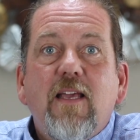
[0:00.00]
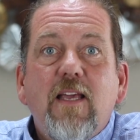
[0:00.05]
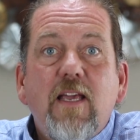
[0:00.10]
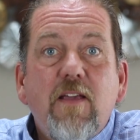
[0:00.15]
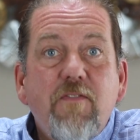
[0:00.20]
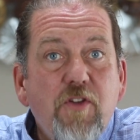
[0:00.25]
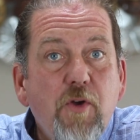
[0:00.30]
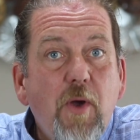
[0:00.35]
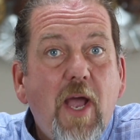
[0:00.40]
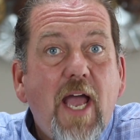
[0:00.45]

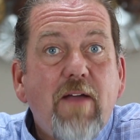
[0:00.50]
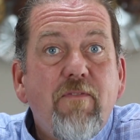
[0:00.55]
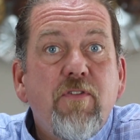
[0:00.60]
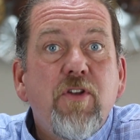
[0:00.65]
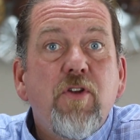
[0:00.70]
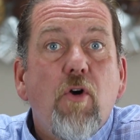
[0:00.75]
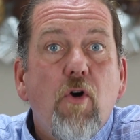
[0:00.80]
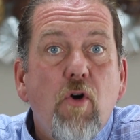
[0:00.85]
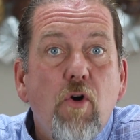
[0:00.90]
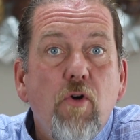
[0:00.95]
If you
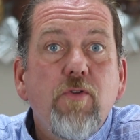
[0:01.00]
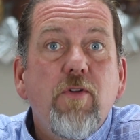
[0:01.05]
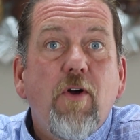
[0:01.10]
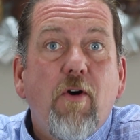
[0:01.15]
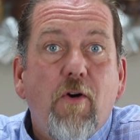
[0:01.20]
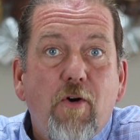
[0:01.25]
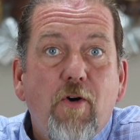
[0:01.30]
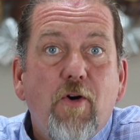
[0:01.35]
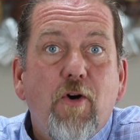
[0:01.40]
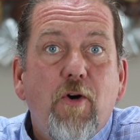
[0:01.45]
haven't owned a
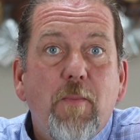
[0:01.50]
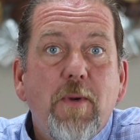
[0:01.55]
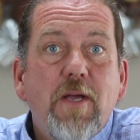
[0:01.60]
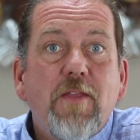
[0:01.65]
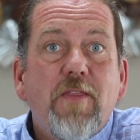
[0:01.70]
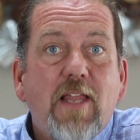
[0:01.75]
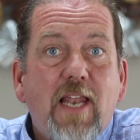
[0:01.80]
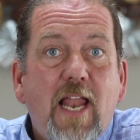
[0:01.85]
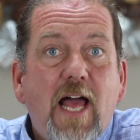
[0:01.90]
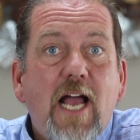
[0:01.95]
home in
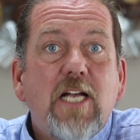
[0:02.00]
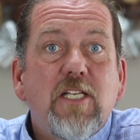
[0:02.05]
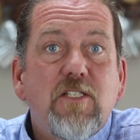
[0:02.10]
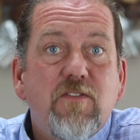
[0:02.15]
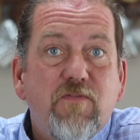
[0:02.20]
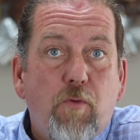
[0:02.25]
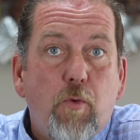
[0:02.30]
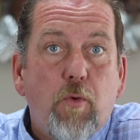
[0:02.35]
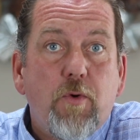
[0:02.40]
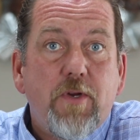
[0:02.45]
the
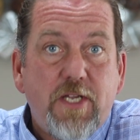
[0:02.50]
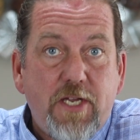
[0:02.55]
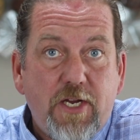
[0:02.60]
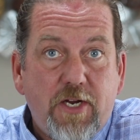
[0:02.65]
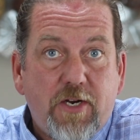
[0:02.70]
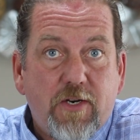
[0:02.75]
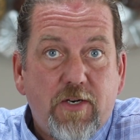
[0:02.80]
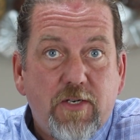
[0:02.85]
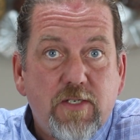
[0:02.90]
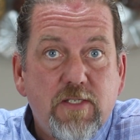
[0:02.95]
last 4
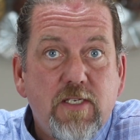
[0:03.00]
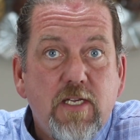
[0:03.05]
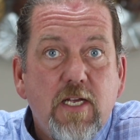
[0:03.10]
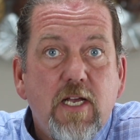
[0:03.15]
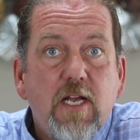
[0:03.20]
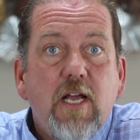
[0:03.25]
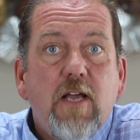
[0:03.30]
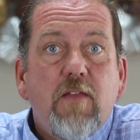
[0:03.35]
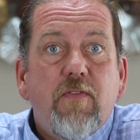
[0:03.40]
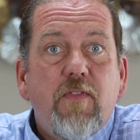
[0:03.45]
years,
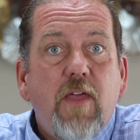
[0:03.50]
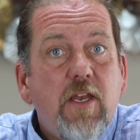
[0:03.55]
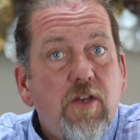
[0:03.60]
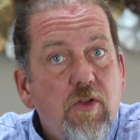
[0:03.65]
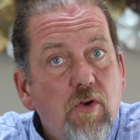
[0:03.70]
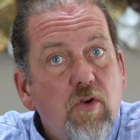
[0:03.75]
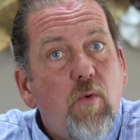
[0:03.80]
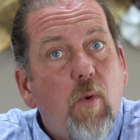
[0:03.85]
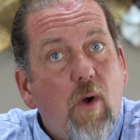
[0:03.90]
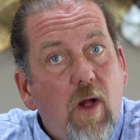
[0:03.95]
then
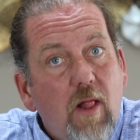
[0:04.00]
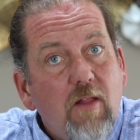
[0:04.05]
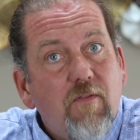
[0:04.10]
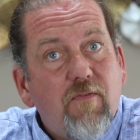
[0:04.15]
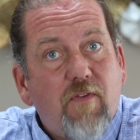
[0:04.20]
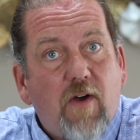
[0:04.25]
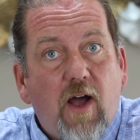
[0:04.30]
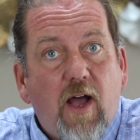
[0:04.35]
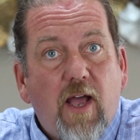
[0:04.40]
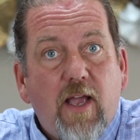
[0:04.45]
you
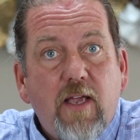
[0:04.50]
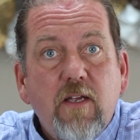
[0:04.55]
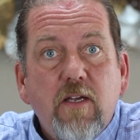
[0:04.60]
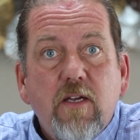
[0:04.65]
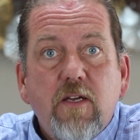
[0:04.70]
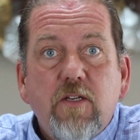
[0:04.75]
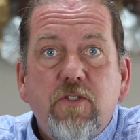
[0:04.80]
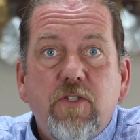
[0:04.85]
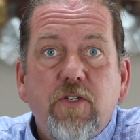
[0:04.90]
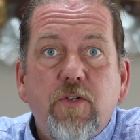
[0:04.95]
qualify
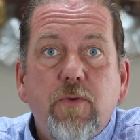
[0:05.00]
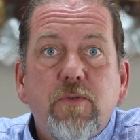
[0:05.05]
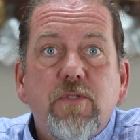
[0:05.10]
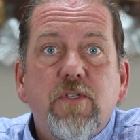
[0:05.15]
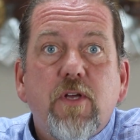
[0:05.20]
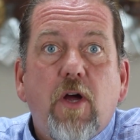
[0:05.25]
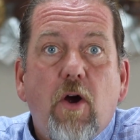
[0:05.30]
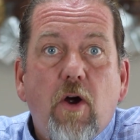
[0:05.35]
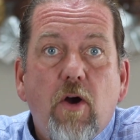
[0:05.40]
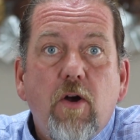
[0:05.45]
to use
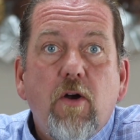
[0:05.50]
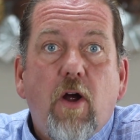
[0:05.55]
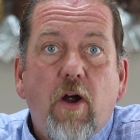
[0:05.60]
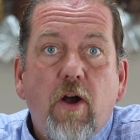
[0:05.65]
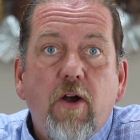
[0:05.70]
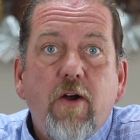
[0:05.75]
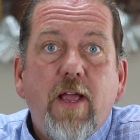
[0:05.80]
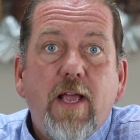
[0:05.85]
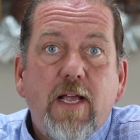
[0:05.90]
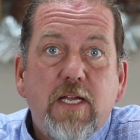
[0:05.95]
the
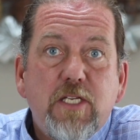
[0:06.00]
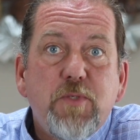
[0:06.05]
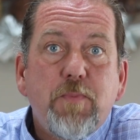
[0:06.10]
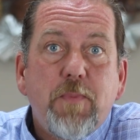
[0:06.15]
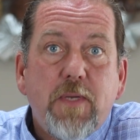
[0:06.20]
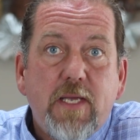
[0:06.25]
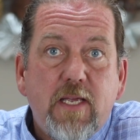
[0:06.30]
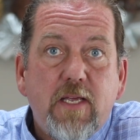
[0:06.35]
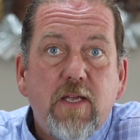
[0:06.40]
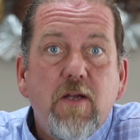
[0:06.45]

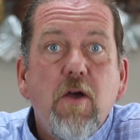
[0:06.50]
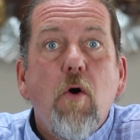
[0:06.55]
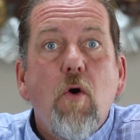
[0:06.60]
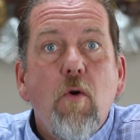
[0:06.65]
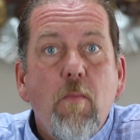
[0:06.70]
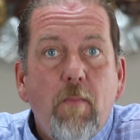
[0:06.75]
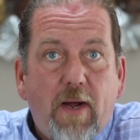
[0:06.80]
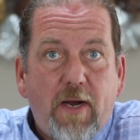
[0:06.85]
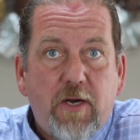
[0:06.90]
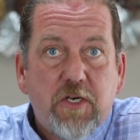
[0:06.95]
RRSP
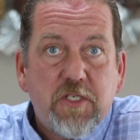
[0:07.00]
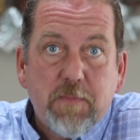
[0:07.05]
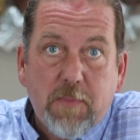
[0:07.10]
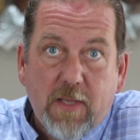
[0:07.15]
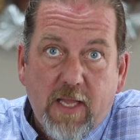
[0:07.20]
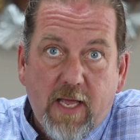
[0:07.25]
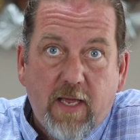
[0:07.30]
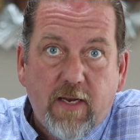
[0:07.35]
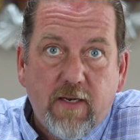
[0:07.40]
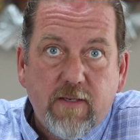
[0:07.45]
Homebuyers
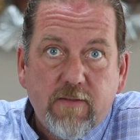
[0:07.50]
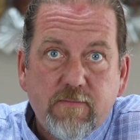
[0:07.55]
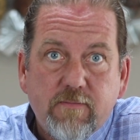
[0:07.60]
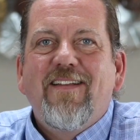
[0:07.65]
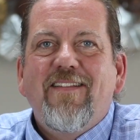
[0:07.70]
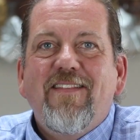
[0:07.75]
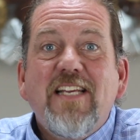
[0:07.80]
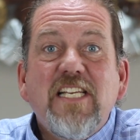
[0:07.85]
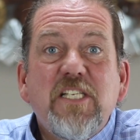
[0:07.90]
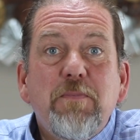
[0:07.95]
Plan.
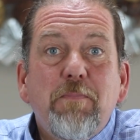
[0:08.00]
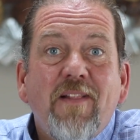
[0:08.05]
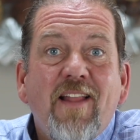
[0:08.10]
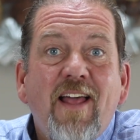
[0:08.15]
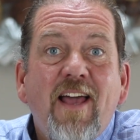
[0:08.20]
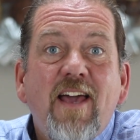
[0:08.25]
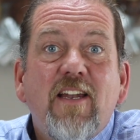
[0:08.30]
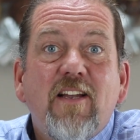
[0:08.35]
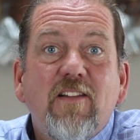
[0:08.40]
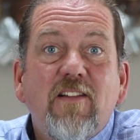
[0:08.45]
This plan